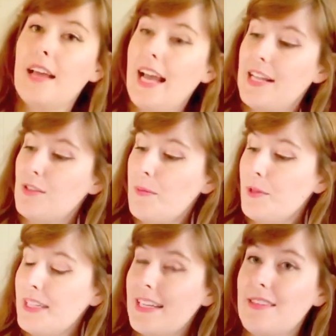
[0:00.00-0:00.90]
And so I'm
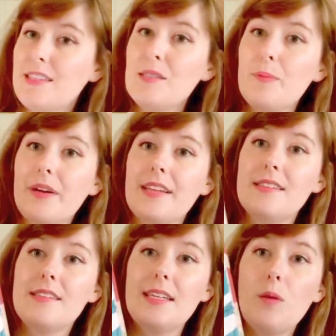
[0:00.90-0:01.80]
looking at this book and
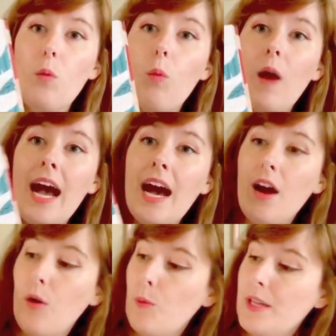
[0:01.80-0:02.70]
seeing,
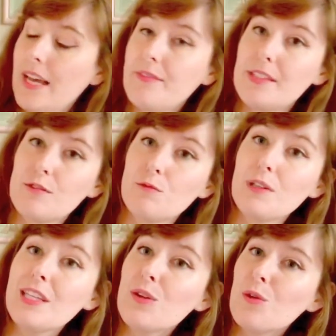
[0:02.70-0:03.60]
wow, we have this
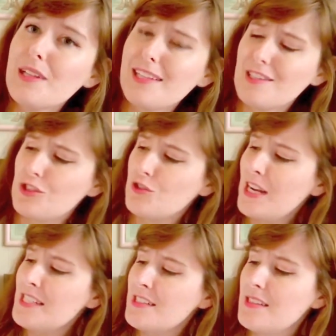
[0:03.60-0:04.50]
really cool
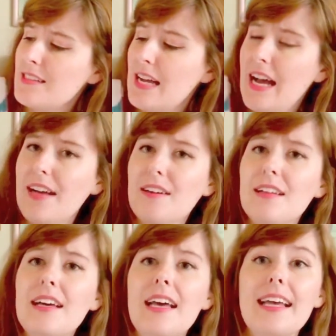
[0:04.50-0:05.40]
illustration style.
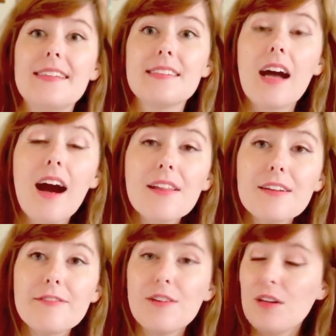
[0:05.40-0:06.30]
It's
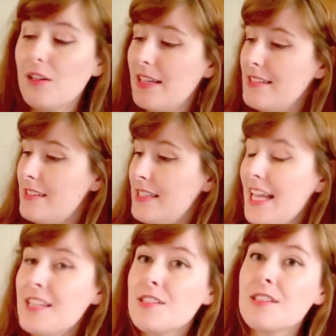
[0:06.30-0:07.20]
colorful, it's
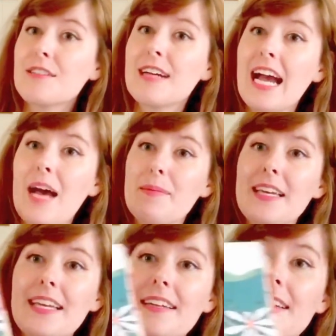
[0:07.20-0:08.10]
attention
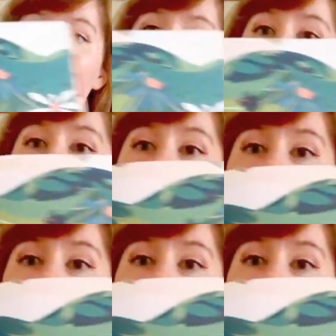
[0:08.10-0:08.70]
grabbing. There are